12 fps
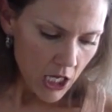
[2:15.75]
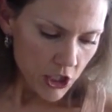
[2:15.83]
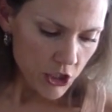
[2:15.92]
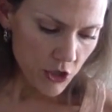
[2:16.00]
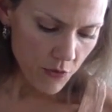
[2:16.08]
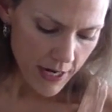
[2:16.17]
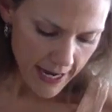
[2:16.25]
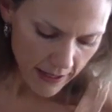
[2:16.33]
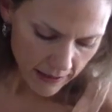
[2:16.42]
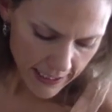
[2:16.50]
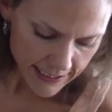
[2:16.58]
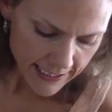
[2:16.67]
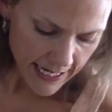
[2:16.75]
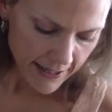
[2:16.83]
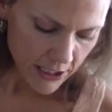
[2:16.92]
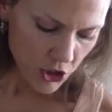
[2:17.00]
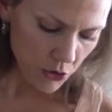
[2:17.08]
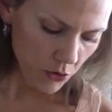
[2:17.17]
So now let's say
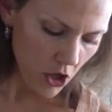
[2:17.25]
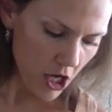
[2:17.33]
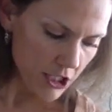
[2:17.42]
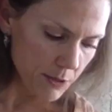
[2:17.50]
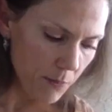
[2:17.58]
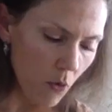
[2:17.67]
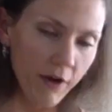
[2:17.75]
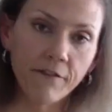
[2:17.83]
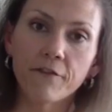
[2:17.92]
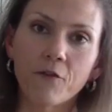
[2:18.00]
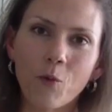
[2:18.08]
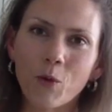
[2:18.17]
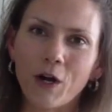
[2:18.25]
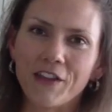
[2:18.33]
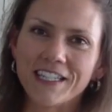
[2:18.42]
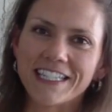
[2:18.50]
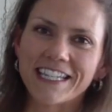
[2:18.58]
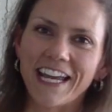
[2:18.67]
that you lost 0.4 on
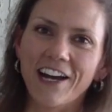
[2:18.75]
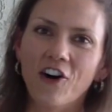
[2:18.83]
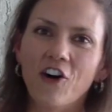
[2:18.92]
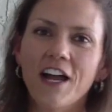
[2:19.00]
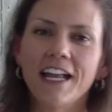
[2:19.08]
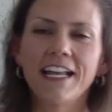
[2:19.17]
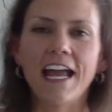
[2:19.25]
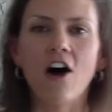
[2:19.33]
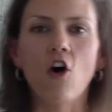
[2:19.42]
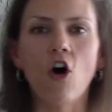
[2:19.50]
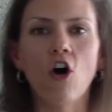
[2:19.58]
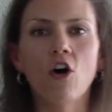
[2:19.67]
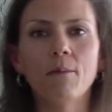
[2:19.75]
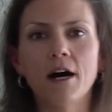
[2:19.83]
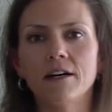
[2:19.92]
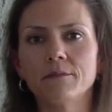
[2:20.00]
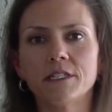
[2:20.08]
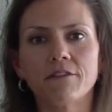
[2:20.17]
the scale. Now all
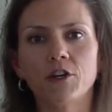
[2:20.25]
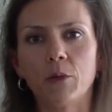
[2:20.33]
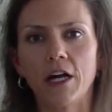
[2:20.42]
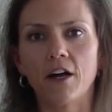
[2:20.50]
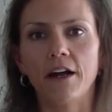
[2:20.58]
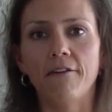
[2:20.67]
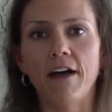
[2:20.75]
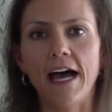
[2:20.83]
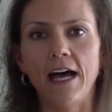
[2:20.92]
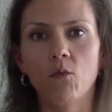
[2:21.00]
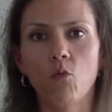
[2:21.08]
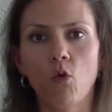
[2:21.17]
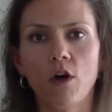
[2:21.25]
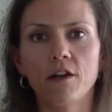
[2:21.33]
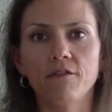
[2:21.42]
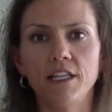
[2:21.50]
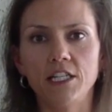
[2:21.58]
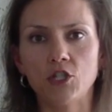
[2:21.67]
moms everywhere have had one
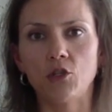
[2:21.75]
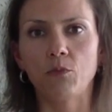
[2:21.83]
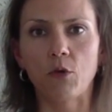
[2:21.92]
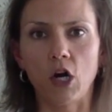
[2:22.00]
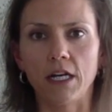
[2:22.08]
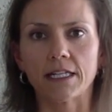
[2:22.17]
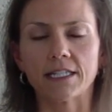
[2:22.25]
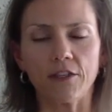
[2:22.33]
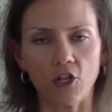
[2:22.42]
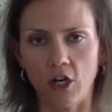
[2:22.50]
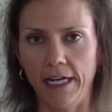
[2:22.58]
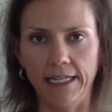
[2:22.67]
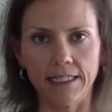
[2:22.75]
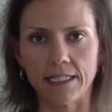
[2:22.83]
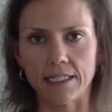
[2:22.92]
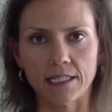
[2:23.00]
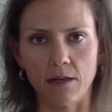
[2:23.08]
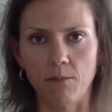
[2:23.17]
of these two products in their hands
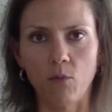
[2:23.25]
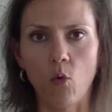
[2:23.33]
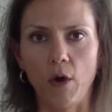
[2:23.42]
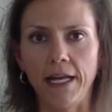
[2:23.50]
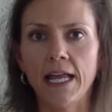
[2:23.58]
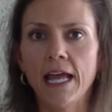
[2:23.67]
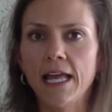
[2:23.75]
at some point.